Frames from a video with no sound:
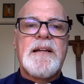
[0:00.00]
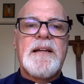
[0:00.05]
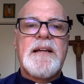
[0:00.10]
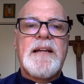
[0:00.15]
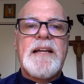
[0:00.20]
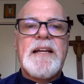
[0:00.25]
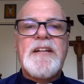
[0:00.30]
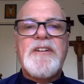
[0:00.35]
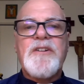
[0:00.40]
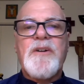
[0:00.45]

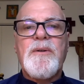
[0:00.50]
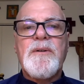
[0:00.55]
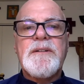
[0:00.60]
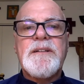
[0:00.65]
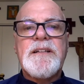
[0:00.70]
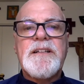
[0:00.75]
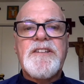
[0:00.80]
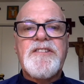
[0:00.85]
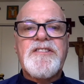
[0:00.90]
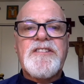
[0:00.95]
He told
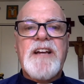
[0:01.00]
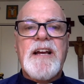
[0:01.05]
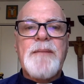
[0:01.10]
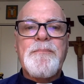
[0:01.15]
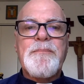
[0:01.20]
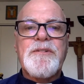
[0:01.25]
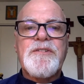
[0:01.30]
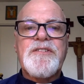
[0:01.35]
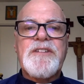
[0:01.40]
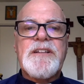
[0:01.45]
the
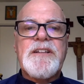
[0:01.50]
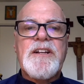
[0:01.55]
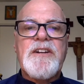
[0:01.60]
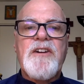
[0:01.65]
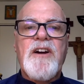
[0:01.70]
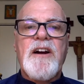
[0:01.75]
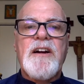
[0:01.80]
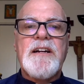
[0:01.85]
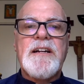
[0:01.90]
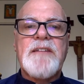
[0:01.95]
disciples in the
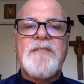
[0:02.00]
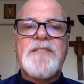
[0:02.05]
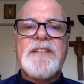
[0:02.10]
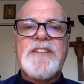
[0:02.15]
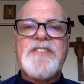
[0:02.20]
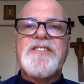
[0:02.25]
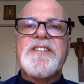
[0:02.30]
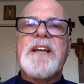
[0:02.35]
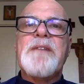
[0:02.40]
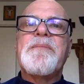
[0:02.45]
Garden of
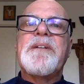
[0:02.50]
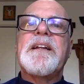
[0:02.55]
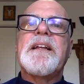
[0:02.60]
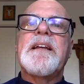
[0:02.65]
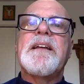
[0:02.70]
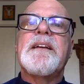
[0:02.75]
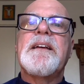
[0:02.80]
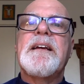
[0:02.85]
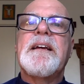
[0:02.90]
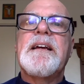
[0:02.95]

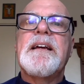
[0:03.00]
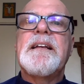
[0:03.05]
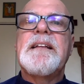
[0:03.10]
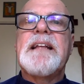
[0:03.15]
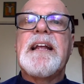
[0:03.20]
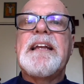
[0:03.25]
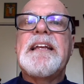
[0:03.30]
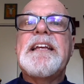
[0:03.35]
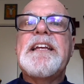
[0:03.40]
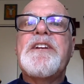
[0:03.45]
Gethsemane
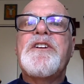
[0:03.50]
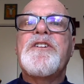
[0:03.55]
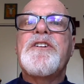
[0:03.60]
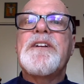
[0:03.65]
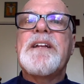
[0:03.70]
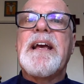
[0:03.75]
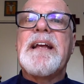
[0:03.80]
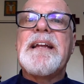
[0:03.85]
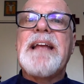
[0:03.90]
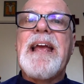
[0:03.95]
that he
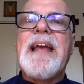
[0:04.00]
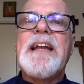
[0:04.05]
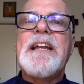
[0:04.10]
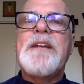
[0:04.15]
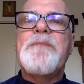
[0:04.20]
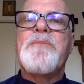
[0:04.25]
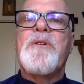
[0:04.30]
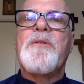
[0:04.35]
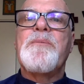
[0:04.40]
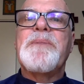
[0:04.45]
could at any
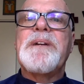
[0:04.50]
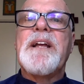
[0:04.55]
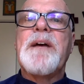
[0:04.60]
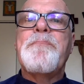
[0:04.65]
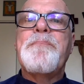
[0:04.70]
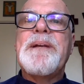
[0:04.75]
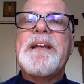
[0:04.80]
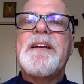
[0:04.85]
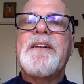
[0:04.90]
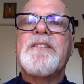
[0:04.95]
moment
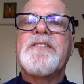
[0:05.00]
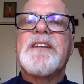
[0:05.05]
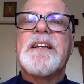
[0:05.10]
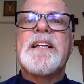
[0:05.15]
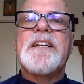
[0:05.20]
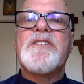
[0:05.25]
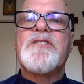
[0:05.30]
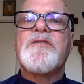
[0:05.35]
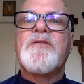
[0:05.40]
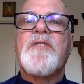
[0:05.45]
appeal to
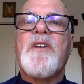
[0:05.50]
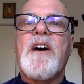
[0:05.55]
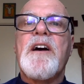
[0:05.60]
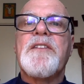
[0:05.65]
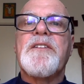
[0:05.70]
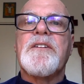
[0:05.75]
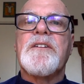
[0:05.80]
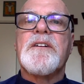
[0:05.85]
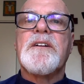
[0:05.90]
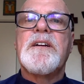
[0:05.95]
his
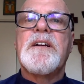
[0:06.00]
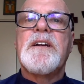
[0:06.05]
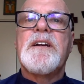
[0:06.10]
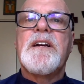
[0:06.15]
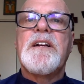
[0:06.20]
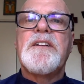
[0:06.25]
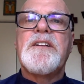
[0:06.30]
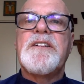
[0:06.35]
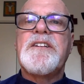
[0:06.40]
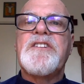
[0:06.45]
Father
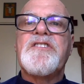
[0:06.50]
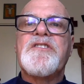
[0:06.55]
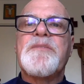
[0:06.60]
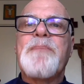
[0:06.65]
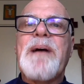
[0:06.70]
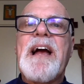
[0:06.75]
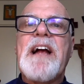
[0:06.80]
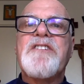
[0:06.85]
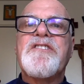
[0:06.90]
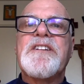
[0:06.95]
to
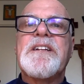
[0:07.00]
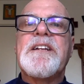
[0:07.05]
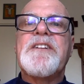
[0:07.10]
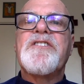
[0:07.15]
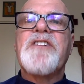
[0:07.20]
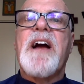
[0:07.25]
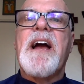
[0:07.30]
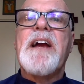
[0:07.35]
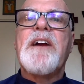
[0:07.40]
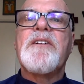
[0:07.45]
dispatch an
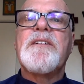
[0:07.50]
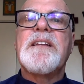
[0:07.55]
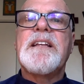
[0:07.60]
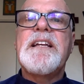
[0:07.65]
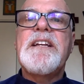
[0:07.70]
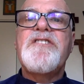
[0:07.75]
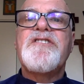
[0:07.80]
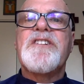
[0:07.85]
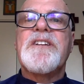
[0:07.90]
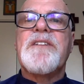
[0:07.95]
entire
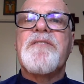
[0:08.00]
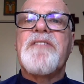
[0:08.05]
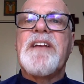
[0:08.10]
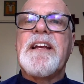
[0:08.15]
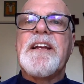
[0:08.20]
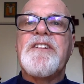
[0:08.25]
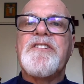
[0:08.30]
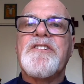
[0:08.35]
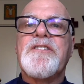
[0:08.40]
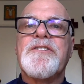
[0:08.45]
legion of
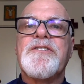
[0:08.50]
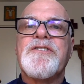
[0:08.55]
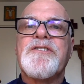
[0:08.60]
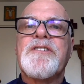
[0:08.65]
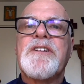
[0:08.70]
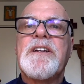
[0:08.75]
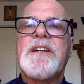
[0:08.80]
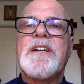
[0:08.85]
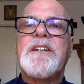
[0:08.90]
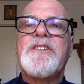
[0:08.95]

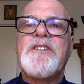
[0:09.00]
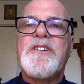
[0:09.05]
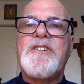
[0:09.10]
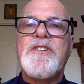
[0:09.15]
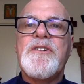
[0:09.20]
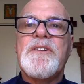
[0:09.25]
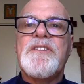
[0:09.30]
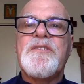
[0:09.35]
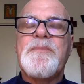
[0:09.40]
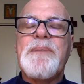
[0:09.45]
angels to
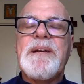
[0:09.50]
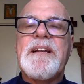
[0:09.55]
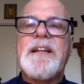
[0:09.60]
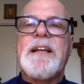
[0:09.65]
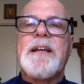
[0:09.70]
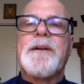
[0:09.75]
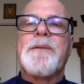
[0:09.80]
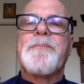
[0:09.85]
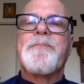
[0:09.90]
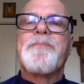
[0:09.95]
do his bidding.